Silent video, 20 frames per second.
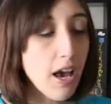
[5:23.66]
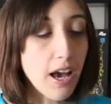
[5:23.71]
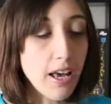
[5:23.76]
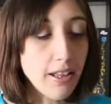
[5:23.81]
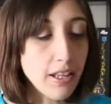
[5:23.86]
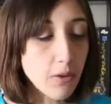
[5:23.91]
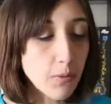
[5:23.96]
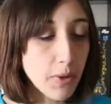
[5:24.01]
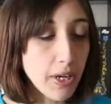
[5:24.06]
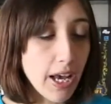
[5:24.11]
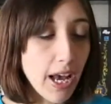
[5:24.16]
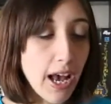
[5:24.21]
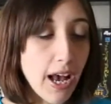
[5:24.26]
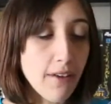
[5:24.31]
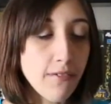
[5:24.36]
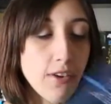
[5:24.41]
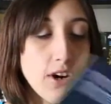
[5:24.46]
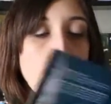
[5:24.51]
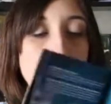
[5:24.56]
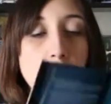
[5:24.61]
And then we
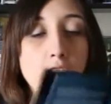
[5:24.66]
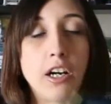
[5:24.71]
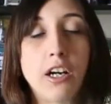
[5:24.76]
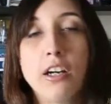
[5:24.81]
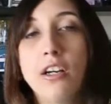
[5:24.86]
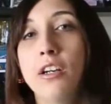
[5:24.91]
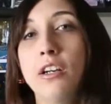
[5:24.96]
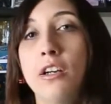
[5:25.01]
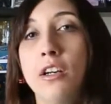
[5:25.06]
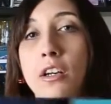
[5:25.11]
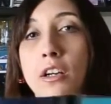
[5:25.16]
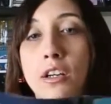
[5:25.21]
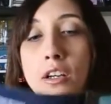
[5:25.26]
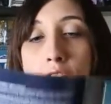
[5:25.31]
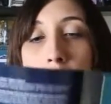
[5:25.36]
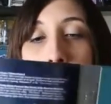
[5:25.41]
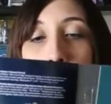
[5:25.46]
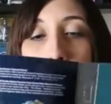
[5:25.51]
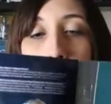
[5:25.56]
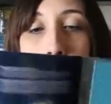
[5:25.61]
have our
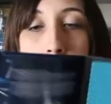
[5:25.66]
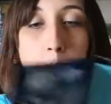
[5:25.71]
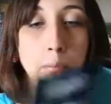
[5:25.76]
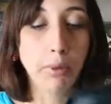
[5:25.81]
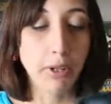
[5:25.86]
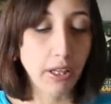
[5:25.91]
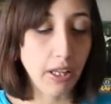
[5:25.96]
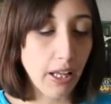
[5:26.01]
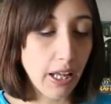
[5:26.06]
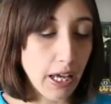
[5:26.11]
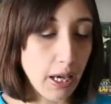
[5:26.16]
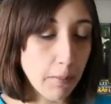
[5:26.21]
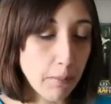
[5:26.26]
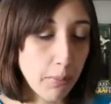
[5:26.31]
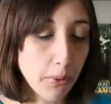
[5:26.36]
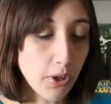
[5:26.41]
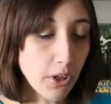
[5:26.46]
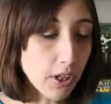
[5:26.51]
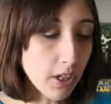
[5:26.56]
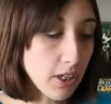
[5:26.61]

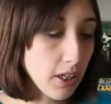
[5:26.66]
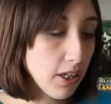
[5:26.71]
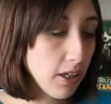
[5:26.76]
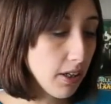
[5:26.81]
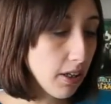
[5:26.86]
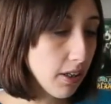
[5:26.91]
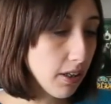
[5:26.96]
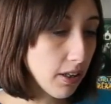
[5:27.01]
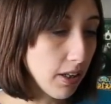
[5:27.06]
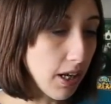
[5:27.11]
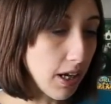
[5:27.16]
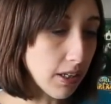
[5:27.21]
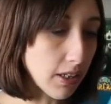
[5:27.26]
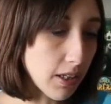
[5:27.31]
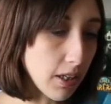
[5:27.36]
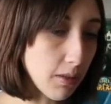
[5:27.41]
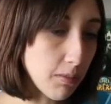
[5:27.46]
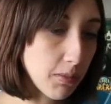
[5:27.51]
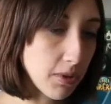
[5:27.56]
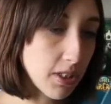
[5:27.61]
playbook that
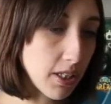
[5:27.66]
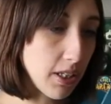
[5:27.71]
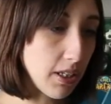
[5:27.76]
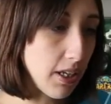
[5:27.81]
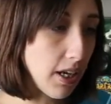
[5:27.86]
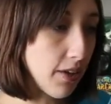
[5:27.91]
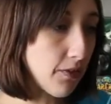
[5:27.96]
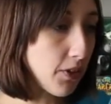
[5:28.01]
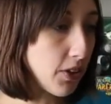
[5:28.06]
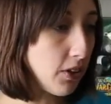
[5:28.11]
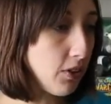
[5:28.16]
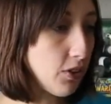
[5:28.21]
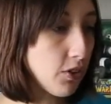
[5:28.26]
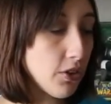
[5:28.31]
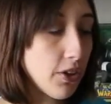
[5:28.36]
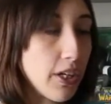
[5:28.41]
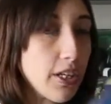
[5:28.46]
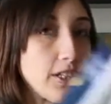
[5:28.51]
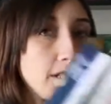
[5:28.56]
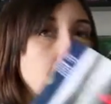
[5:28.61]
comes in every loot crate.